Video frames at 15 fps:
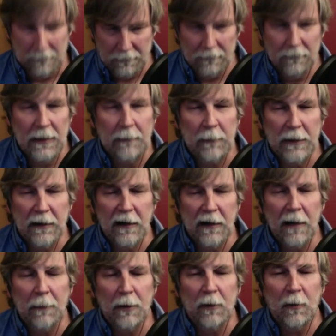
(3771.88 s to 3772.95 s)
Give me the
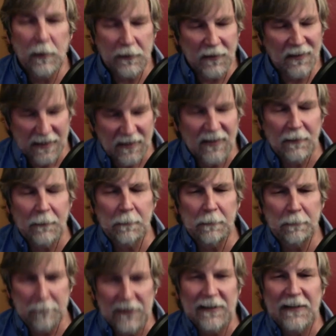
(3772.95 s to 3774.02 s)
number. What's 600
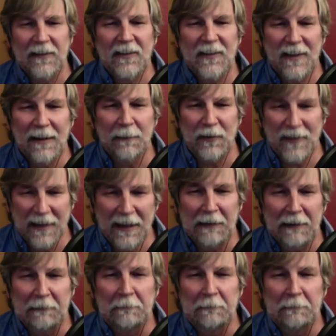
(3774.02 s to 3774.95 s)
million times 10?